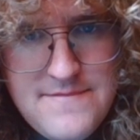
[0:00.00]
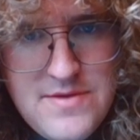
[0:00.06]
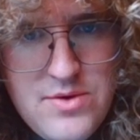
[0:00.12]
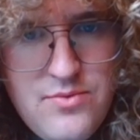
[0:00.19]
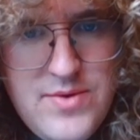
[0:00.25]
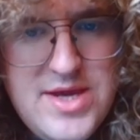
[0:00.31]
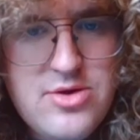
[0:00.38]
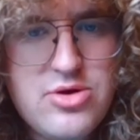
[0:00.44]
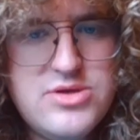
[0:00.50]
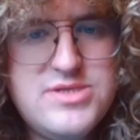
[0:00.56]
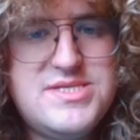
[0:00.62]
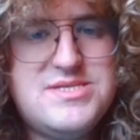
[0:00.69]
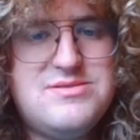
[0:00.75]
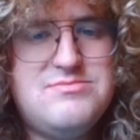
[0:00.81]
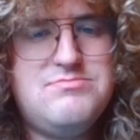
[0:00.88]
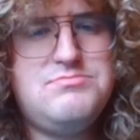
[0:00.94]
We could...
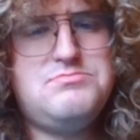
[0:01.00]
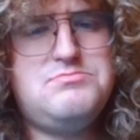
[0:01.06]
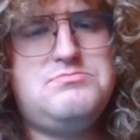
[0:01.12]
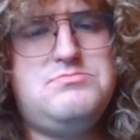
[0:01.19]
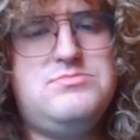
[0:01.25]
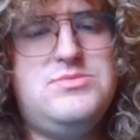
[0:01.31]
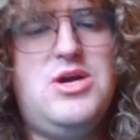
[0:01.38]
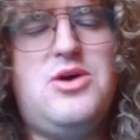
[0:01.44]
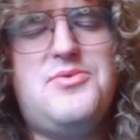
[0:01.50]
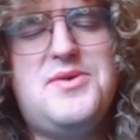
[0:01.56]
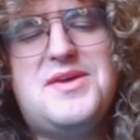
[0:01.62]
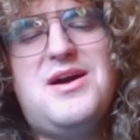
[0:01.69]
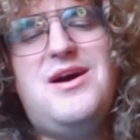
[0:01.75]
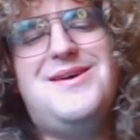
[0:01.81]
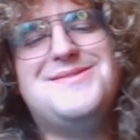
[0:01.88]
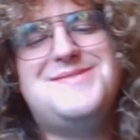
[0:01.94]
no, we
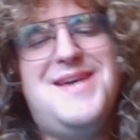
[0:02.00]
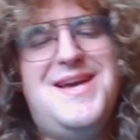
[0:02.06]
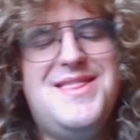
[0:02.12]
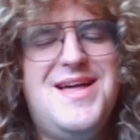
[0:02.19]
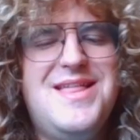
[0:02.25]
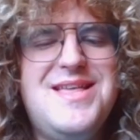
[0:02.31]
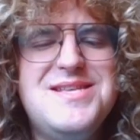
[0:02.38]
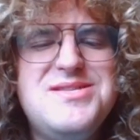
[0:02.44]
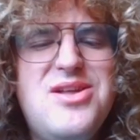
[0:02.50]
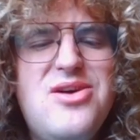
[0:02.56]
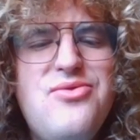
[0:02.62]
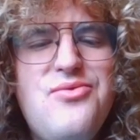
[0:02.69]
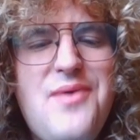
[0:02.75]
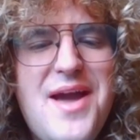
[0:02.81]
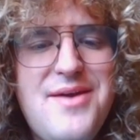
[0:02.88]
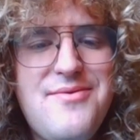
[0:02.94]
can't take that. There's no
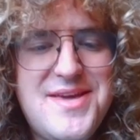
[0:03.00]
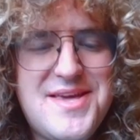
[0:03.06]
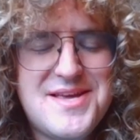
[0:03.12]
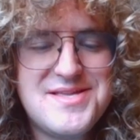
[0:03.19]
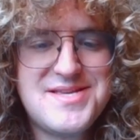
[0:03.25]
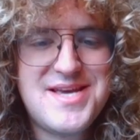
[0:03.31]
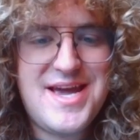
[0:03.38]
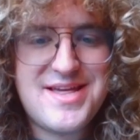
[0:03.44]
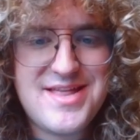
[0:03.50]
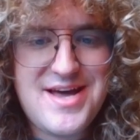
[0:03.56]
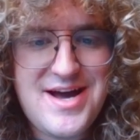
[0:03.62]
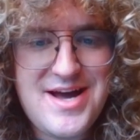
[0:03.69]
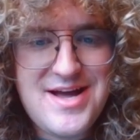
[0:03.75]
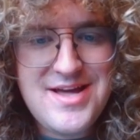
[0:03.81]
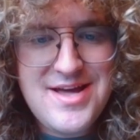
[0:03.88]
way we can take that.